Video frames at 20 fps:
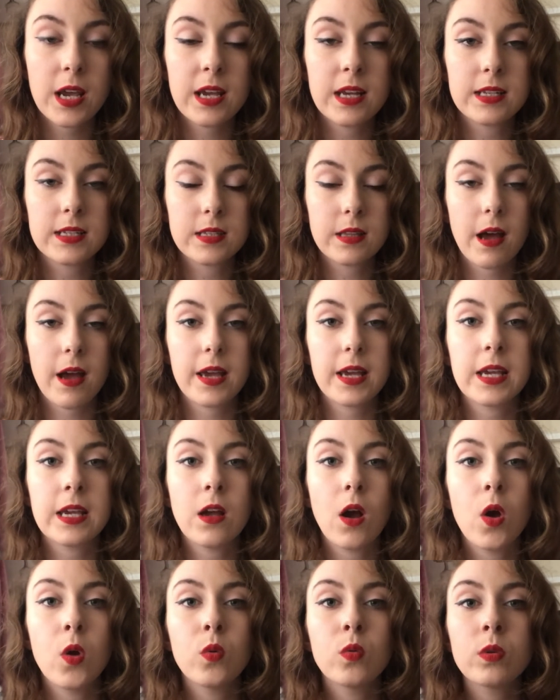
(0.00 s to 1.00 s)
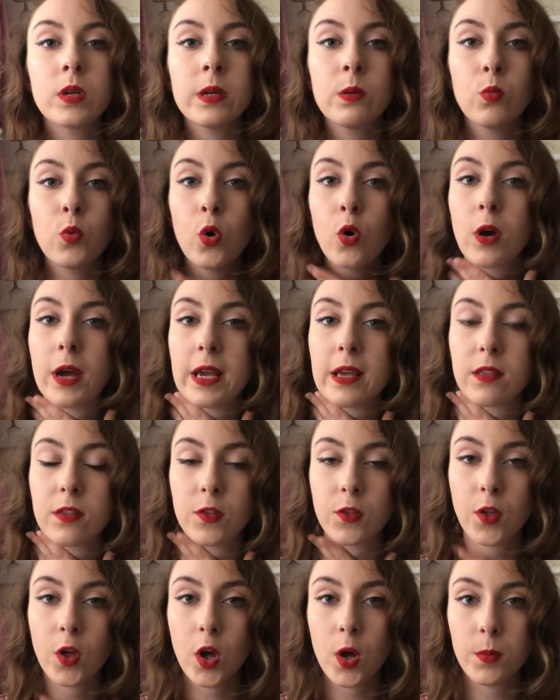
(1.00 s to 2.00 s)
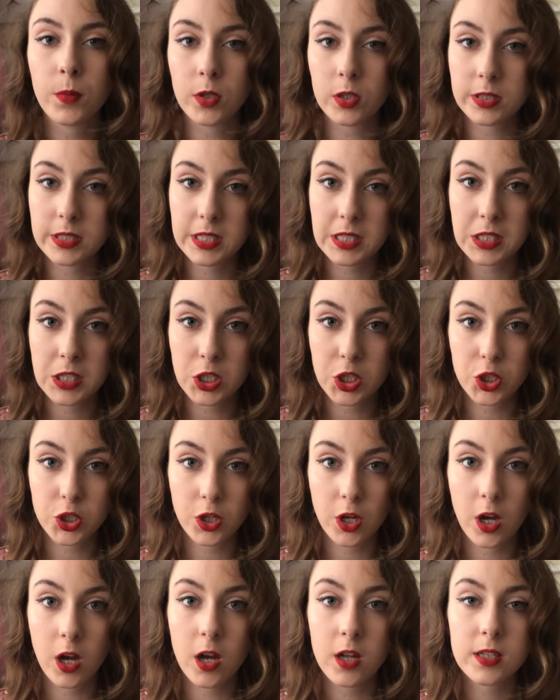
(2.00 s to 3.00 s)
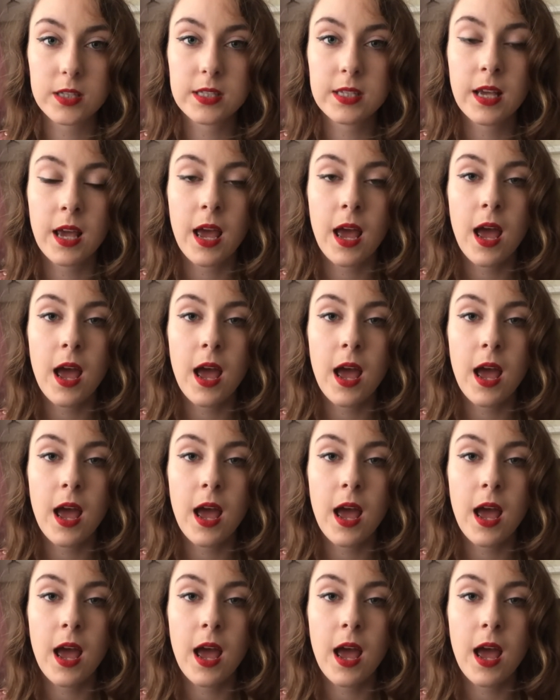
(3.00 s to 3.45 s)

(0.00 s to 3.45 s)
is that he only wore a thermal t-shirt.